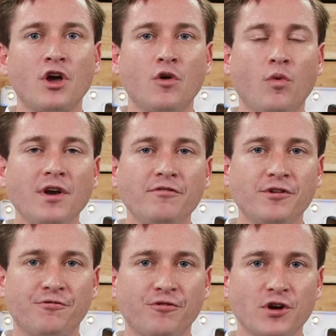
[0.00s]
One of
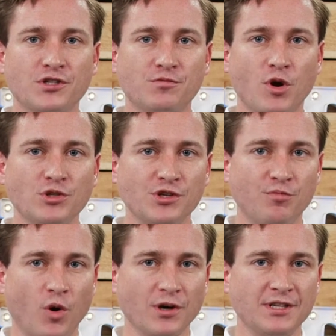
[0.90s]
the first most
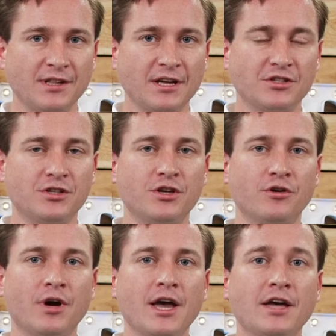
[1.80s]
important things to
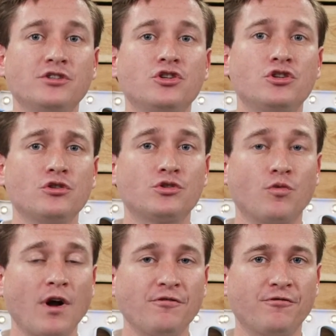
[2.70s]
do is to choose
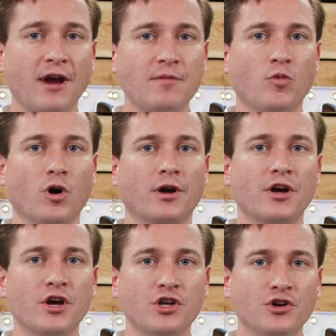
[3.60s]
what framework
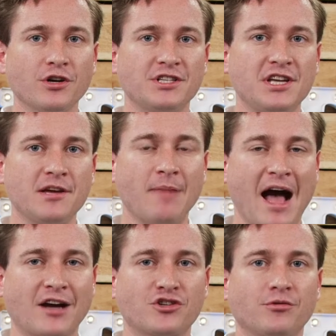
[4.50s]
your team
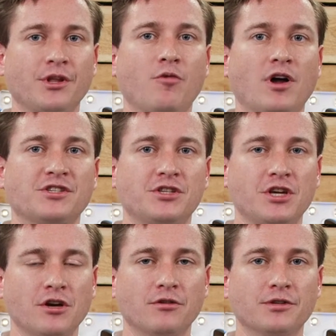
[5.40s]
actually wants to
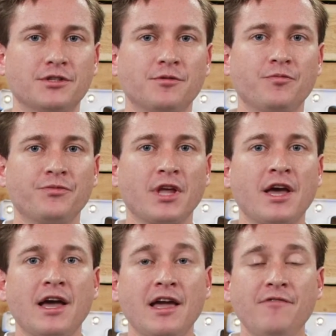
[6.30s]
use.
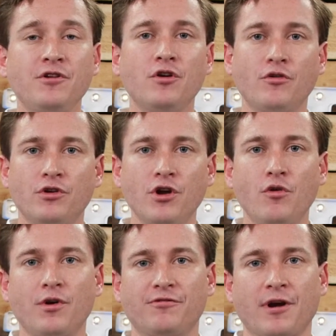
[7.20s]
If you don't know
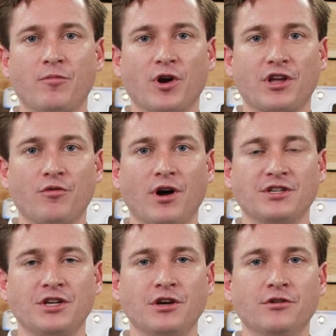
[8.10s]
what framework you want
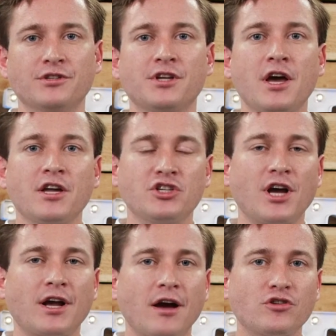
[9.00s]
to use,
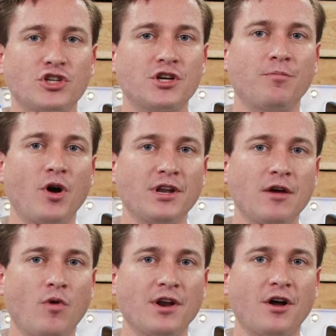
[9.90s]
check out
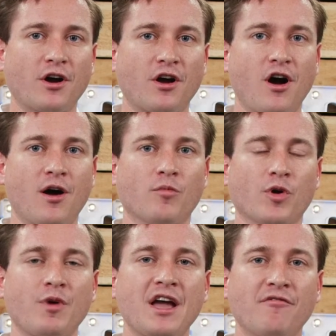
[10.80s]
shiponday1.com, where
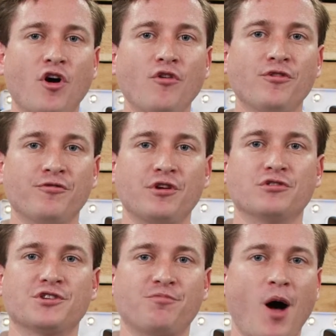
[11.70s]
we have
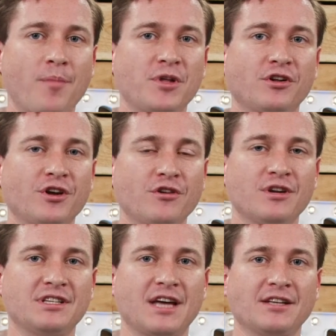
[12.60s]
overviews of popular
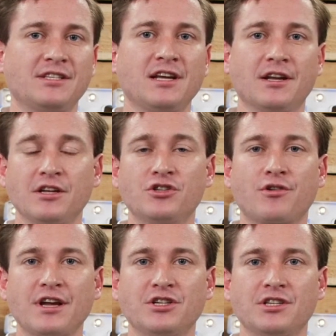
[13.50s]
unit testing and
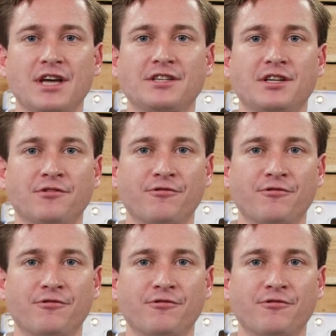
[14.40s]
integration testing